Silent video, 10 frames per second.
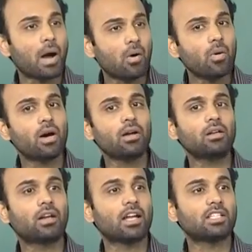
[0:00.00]
power,
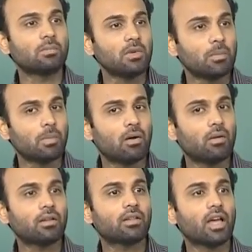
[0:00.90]
transmit
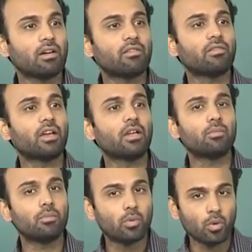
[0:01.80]
power, they have a very
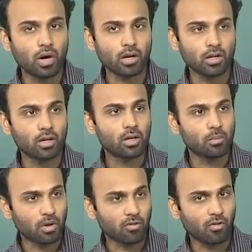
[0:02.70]
poor
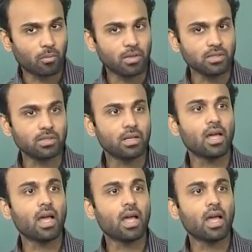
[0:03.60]
performance.